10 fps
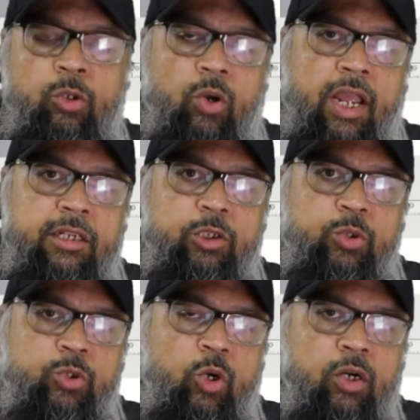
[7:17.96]
Now as
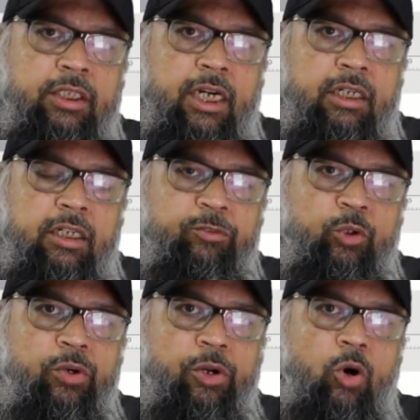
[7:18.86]
you saw that if
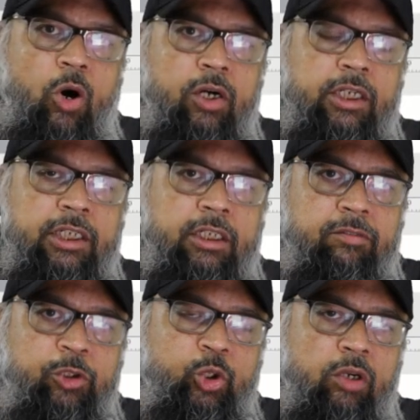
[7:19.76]
you record
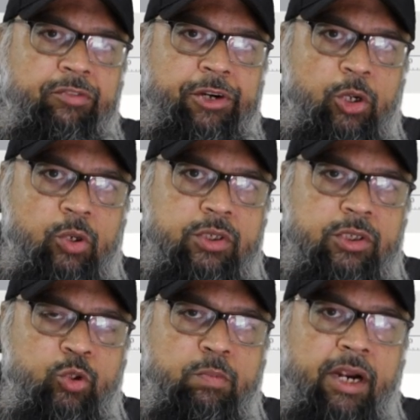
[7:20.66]
individual
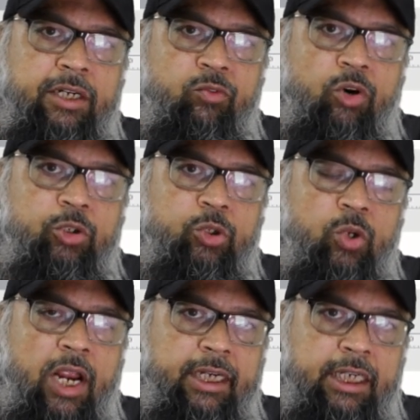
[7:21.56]
videos, you might want
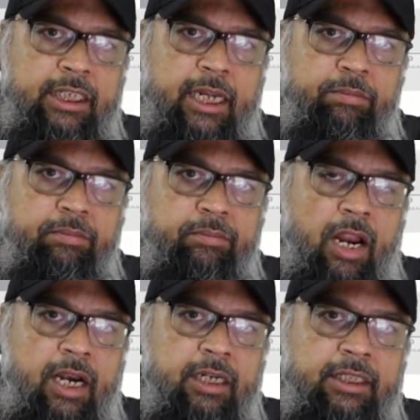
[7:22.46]
to edit them,
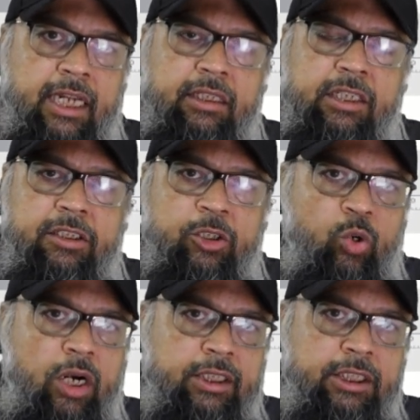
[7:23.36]
and then the
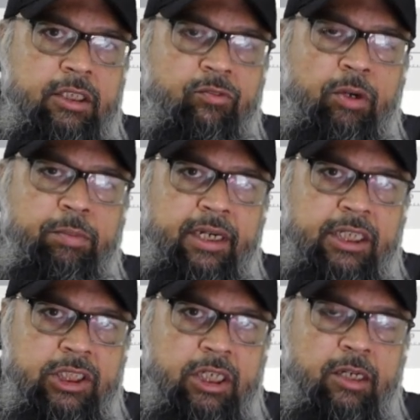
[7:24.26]
synchronization will be
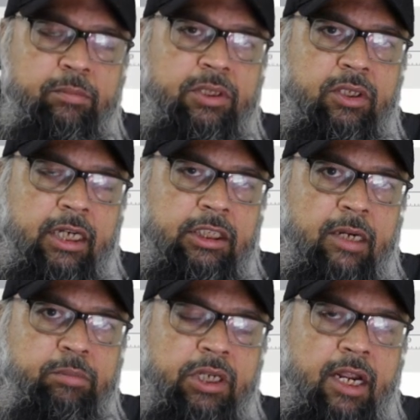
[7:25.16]
disturbed, and
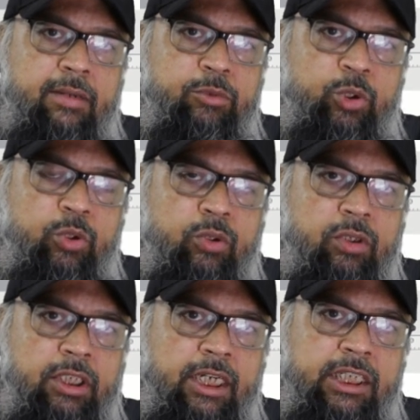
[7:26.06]
sometimes
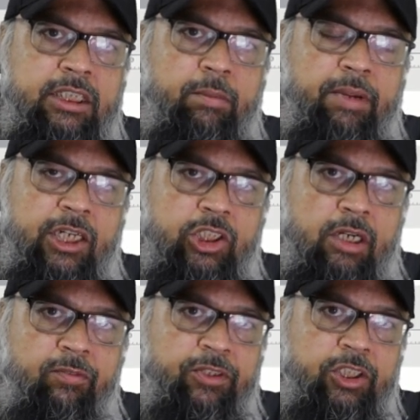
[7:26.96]
you need some
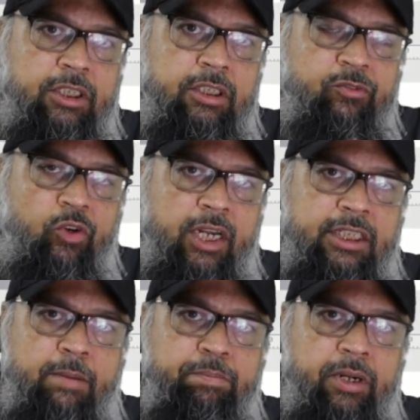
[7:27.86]
extra features. For
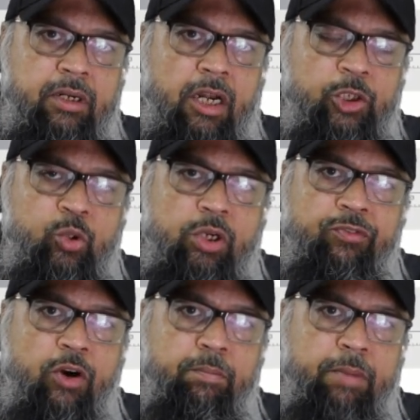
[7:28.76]
example, a
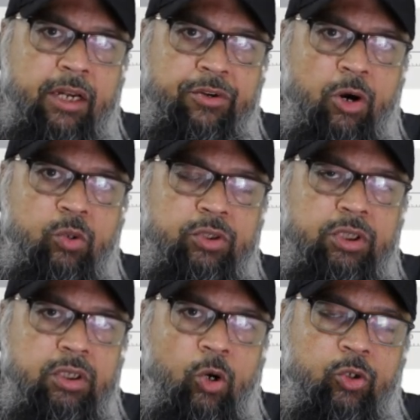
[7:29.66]
uniform
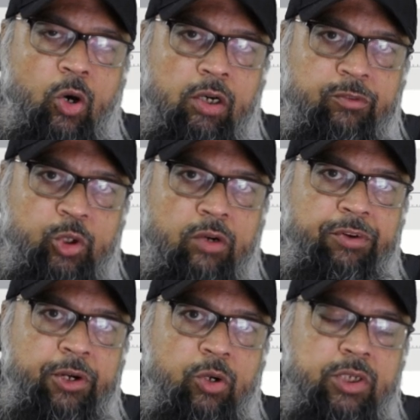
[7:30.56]
background on all of your
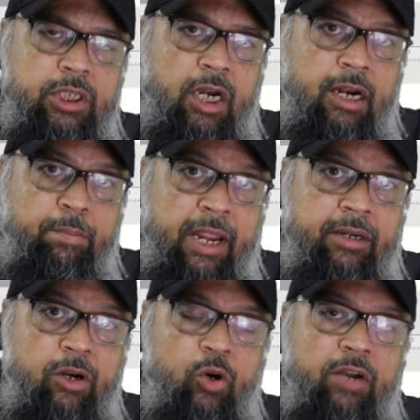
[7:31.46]
videos or a
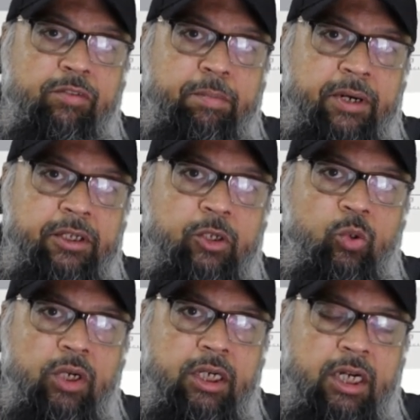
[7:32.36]
background of a
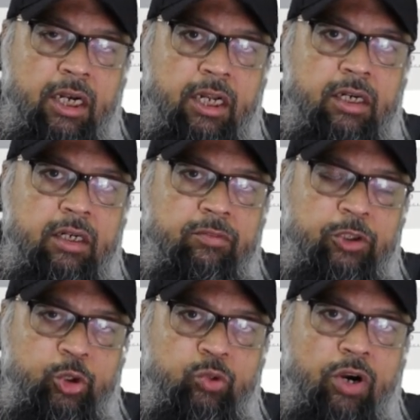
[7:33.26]
particular color
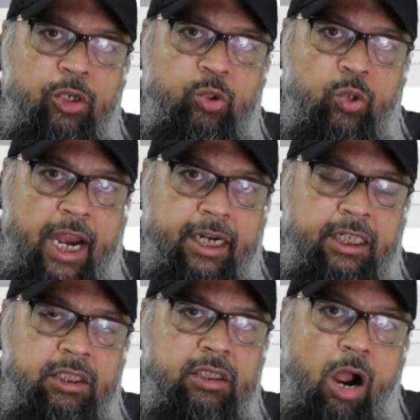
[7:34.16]
which you want to
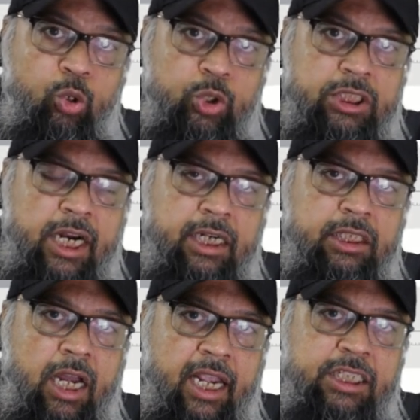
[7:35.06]
edit
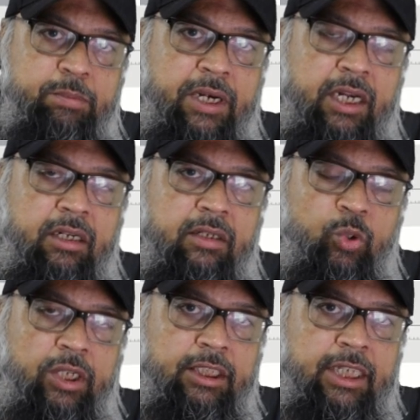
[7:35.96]
outside the iSpring.
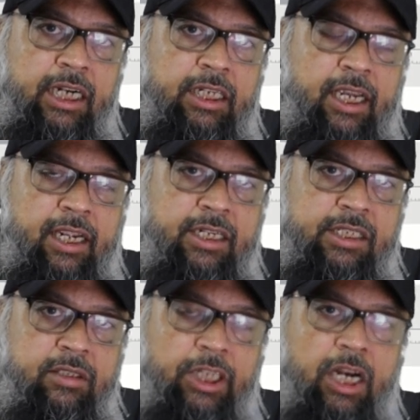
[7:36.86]
So in that
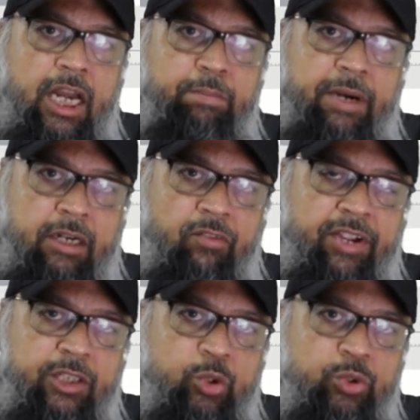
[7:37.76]
case, there are better
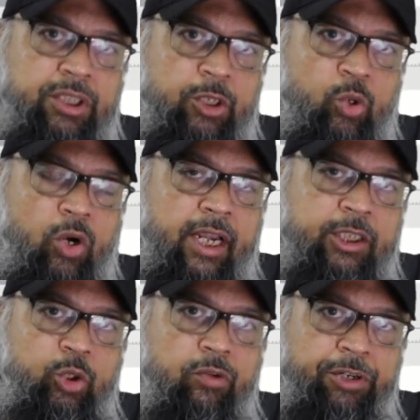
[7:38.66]
ways to
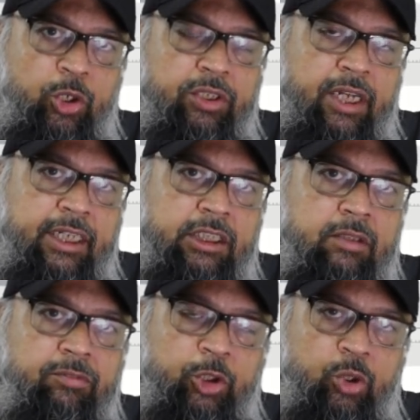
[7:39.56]
synchronize your video
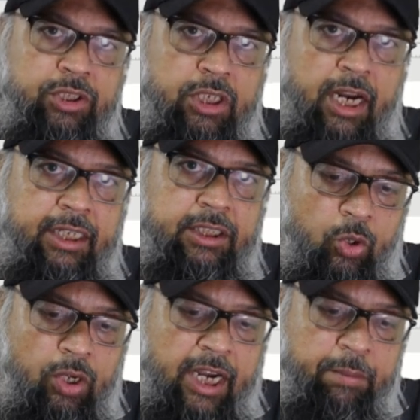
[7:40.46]
narration with your slide.
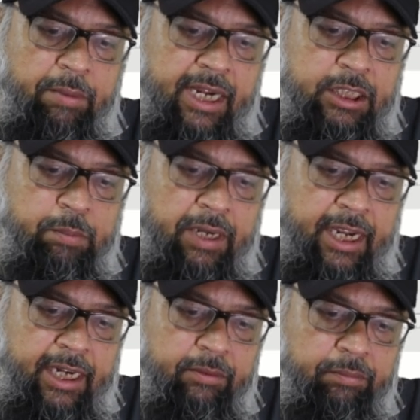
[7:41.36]
So let me
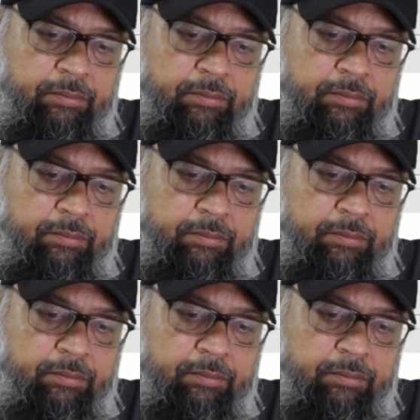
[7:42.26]
explain.